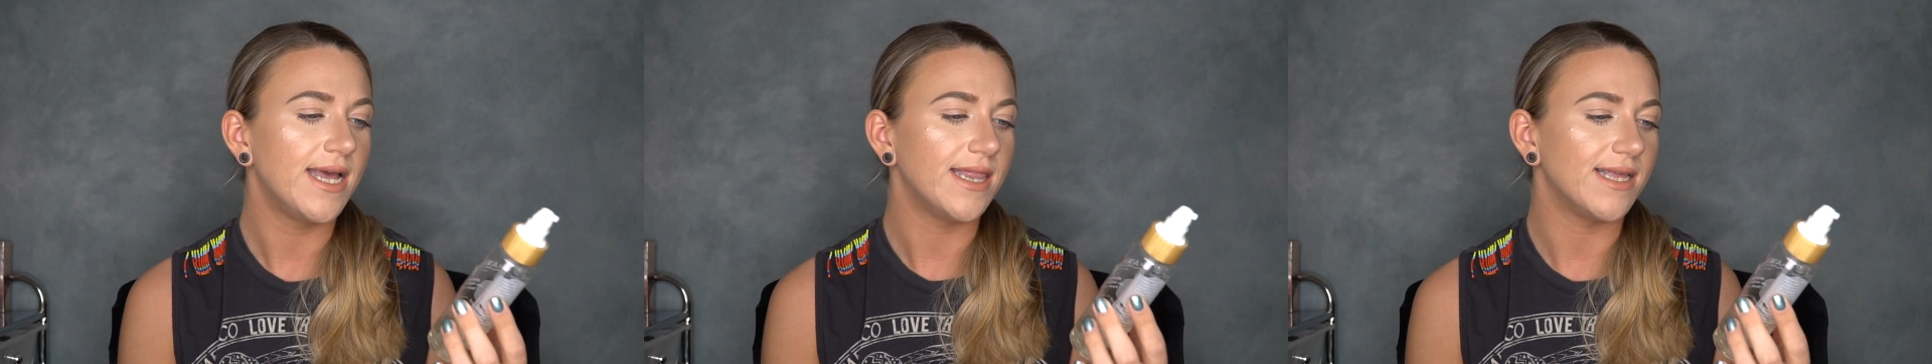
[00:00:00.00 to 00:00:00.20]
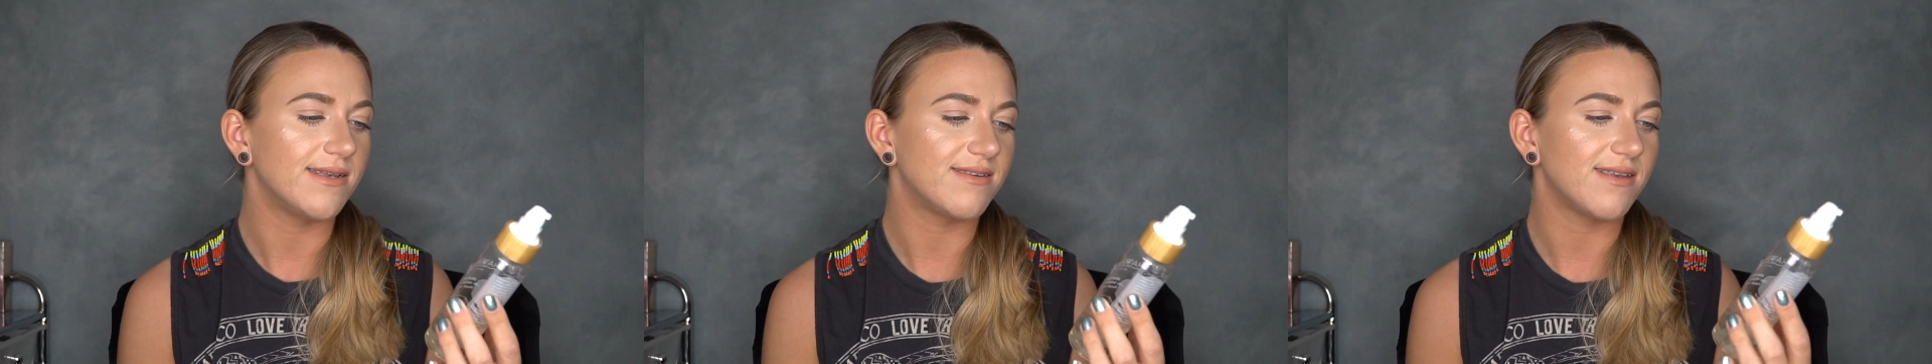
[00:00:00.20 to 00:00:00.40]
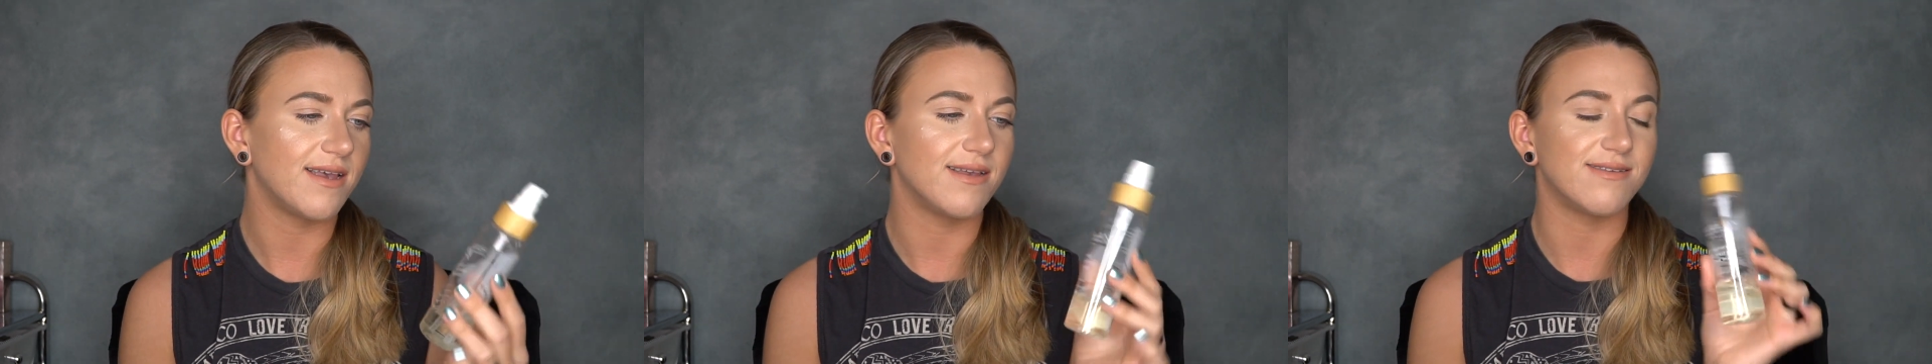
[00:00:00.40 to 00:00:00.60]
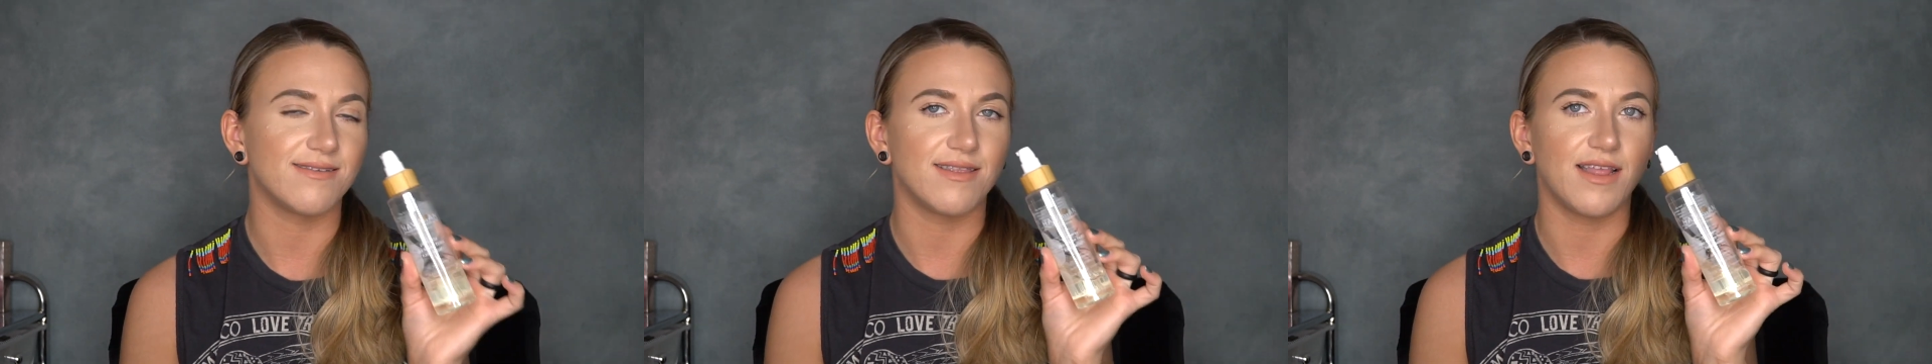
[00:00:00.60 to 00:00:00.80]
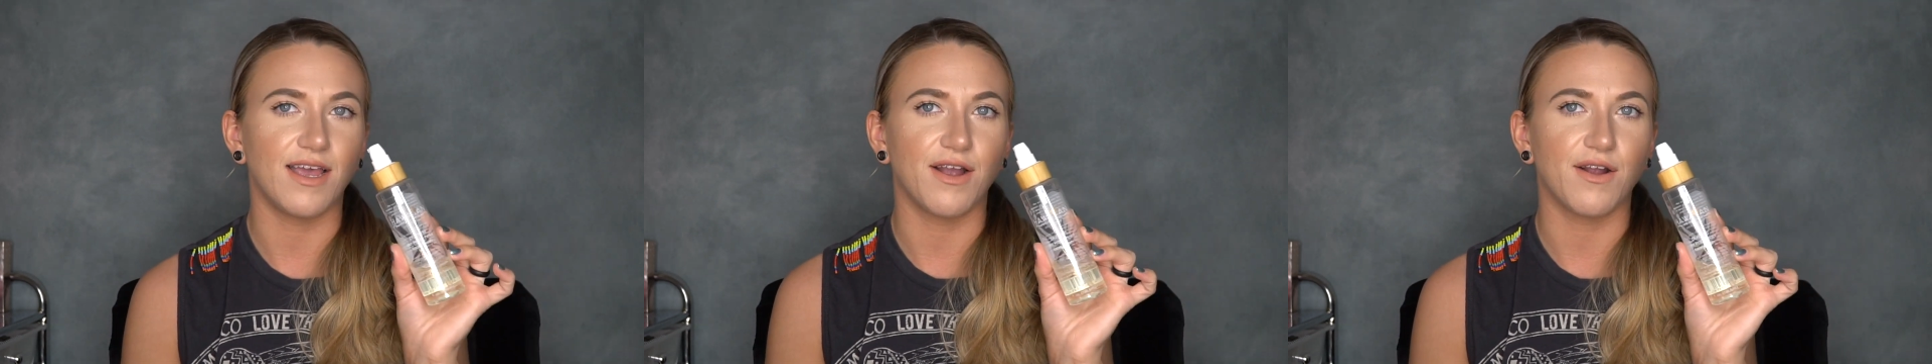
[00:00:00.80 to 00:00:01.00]
This is
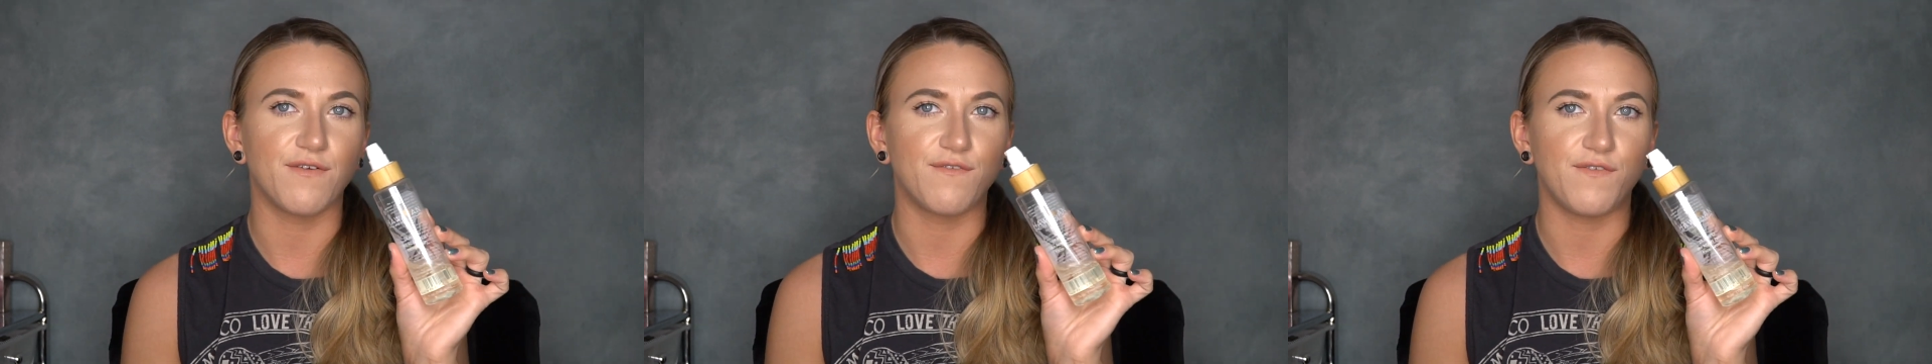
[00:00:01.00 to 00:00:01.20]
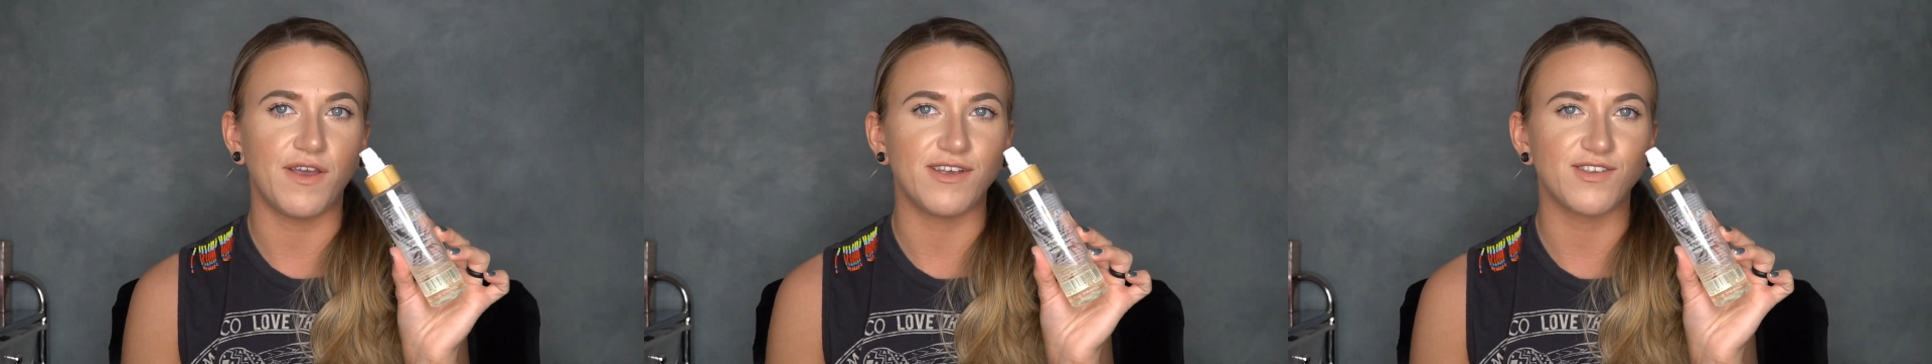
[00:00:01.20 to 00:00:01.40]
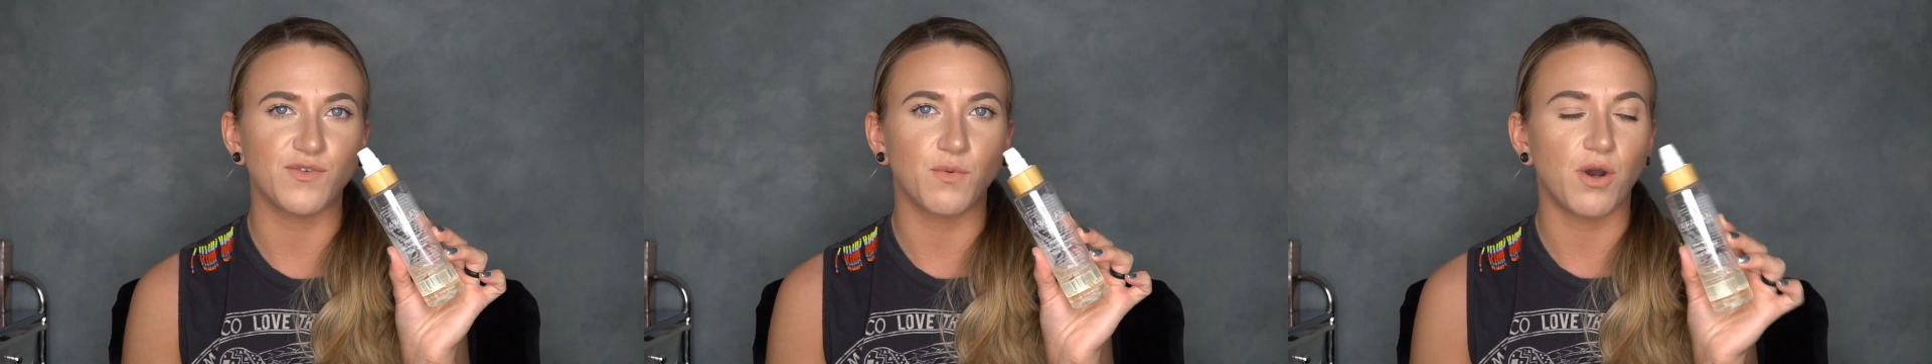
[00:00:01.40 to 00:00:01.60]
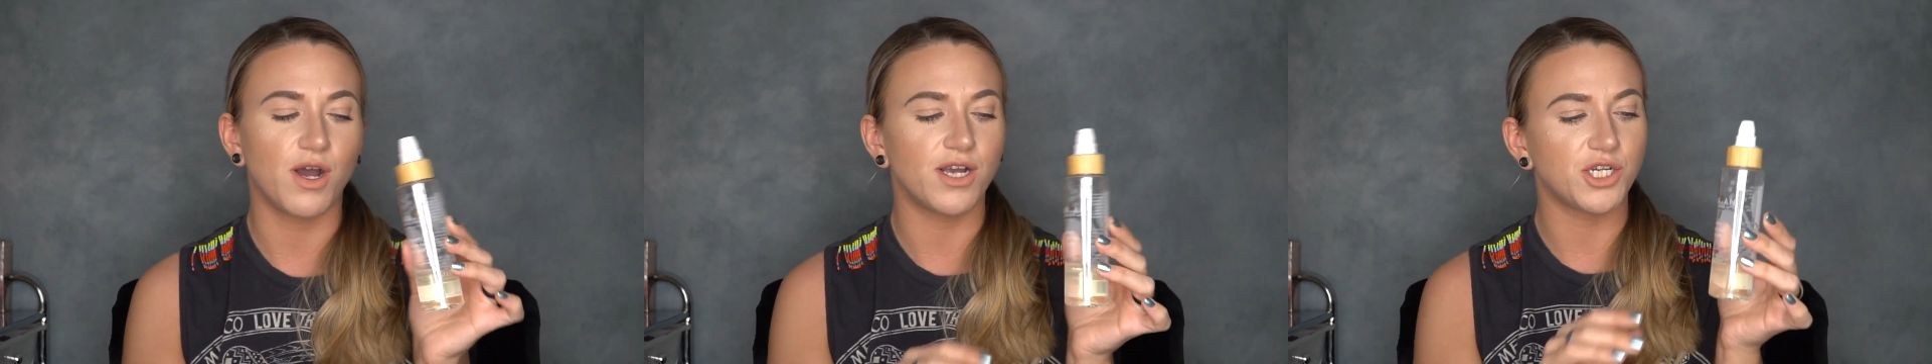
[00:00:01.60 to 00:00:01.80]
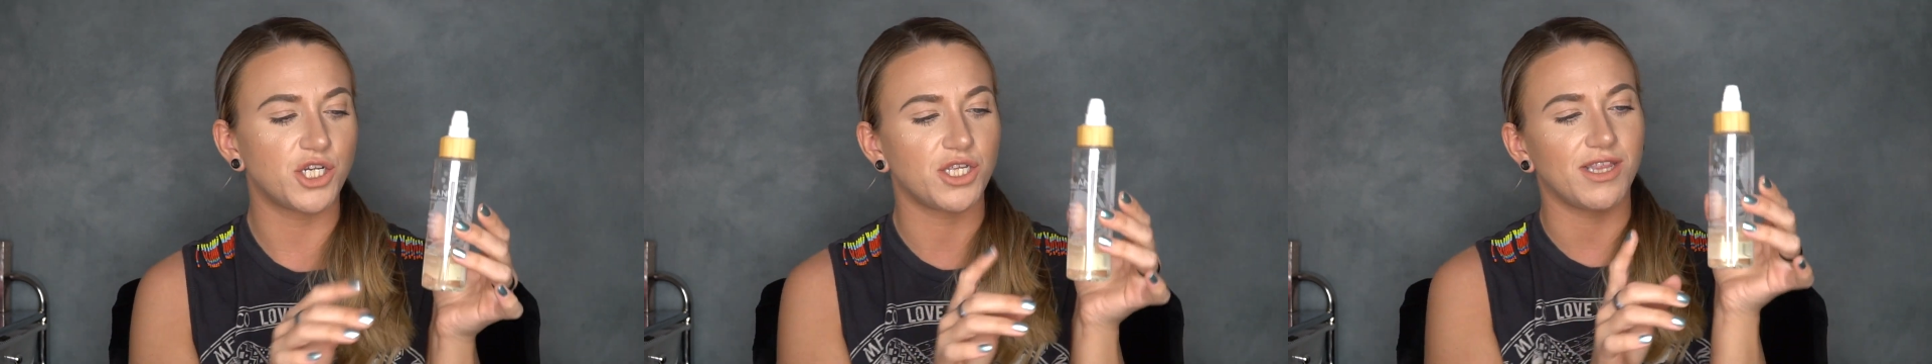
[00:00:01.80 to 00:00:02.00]
their face
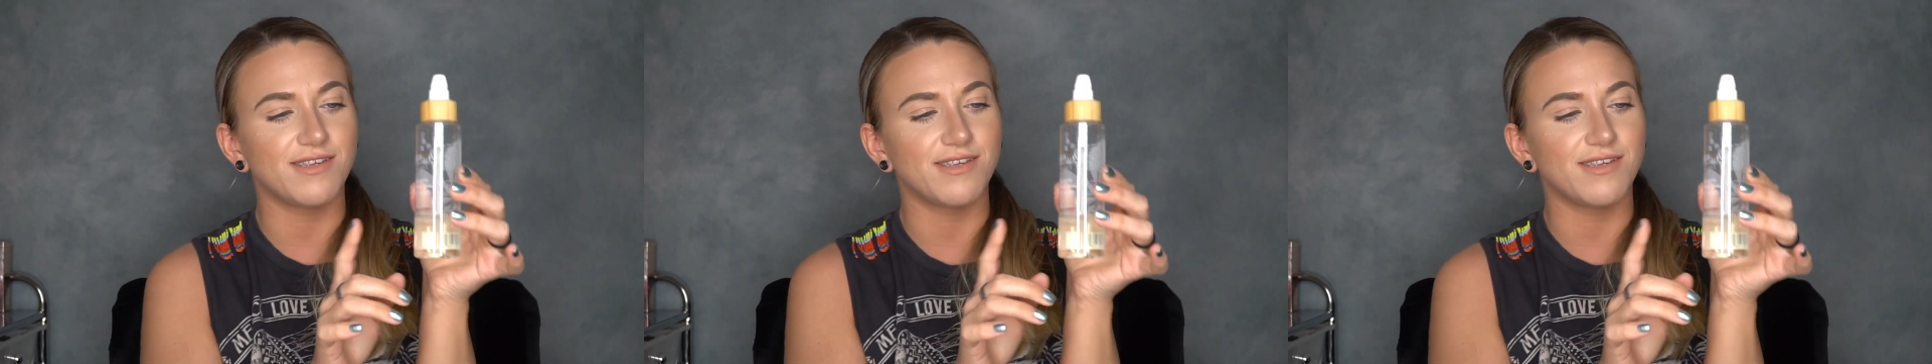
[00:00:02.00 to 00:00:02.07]
wash.